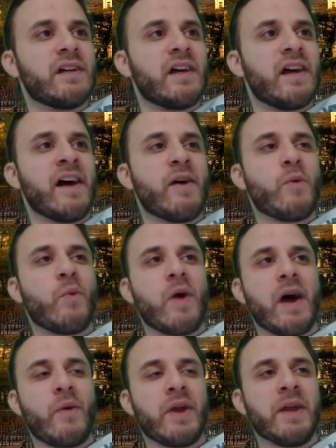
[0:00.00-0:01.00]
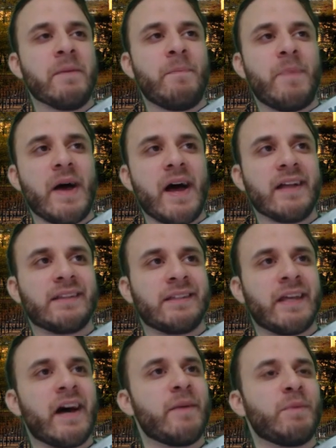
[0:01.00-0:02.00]
a very bad
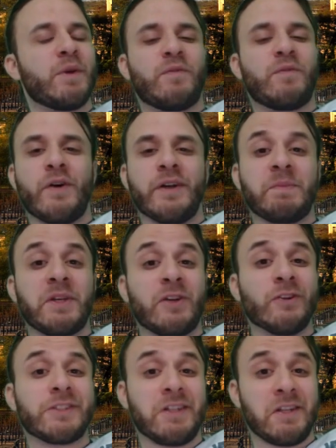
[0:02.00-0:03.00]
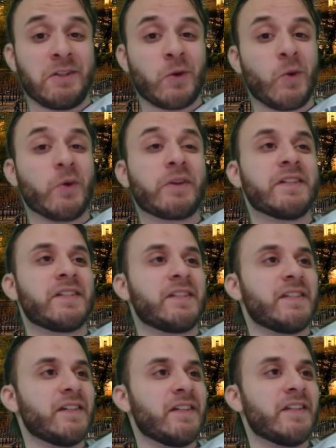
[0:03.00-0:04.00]
timing for it because Gintoki is
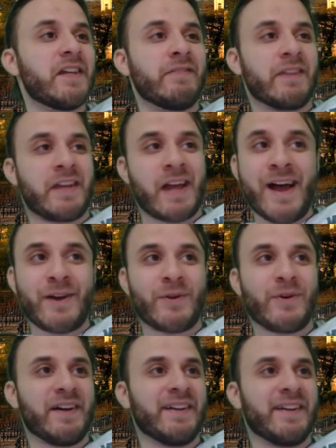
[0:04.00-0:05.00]
here and even Kagura,